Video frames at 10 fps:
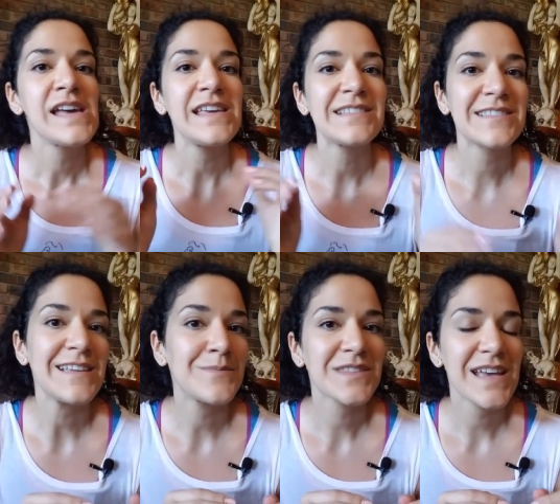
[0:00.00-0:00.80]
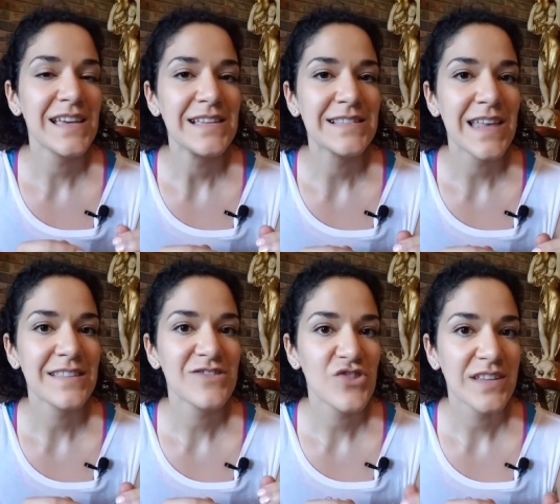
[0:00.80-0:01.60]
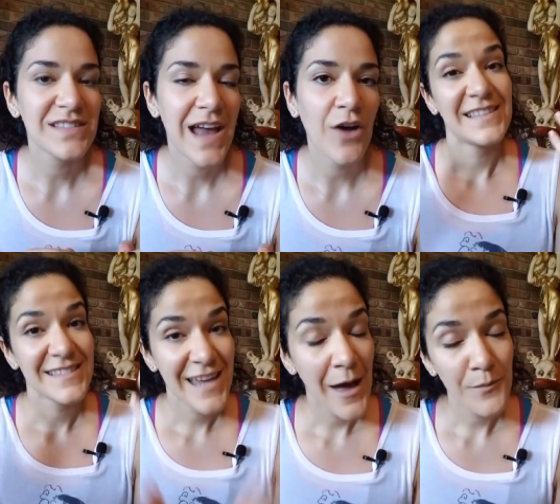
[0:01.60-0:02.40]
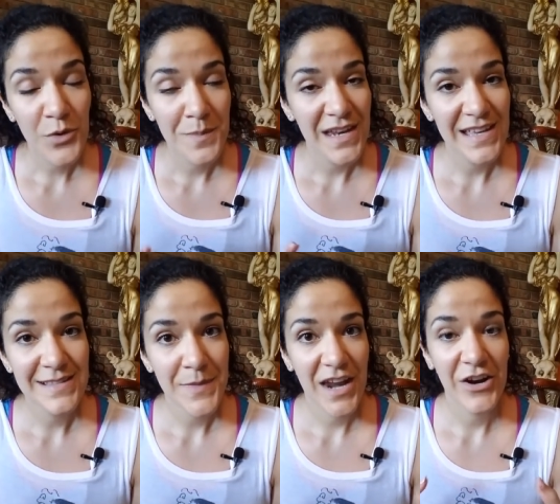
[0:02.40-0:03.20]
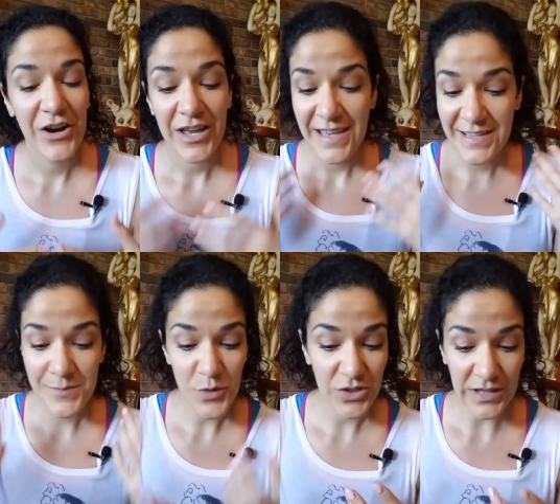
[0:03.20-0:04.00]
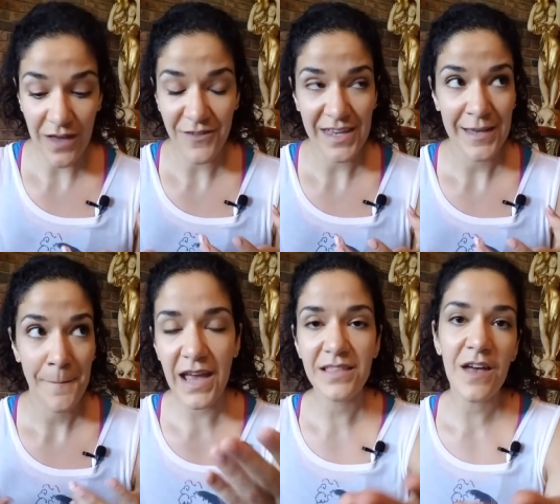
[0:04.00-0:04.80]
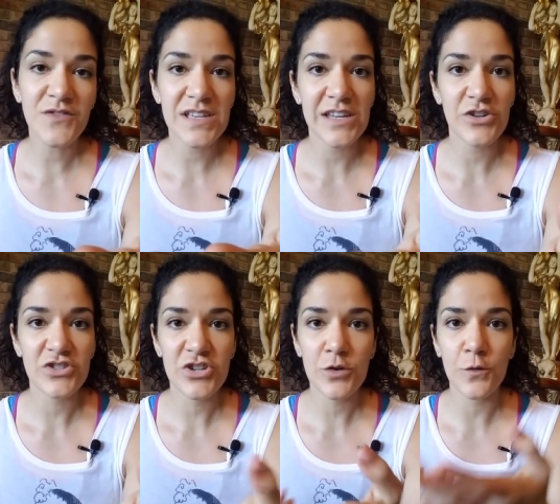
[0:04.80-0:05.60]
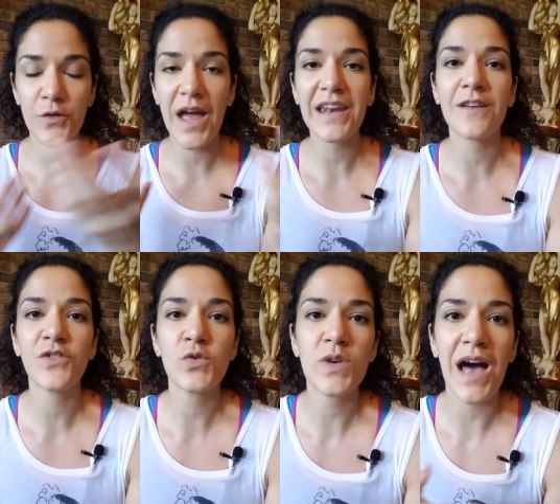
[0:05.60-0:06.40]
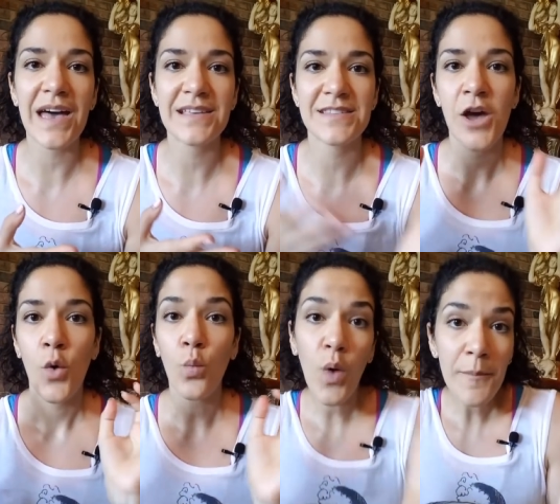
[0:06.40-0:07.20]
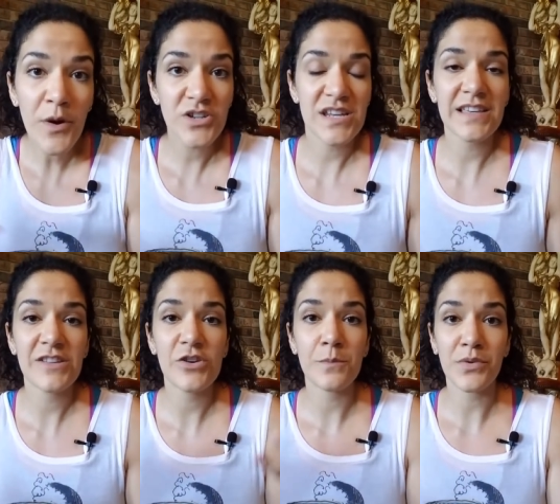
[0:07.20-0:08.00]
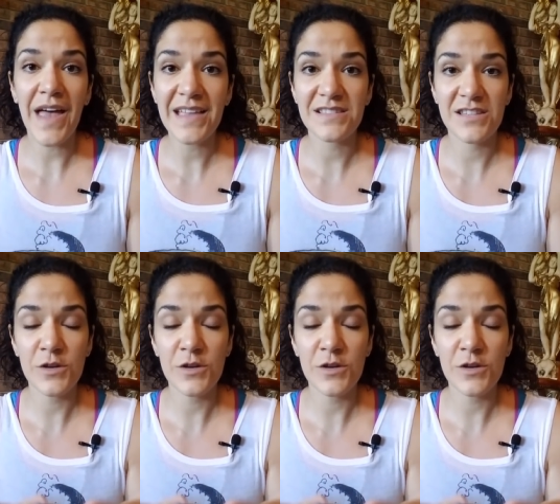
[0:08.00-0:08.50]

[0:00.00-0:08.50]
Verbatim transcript: he seems like he's less stressed out, his temperament is better, he's more lovey. And I'd love to hear too, for any of you guys, what particular blends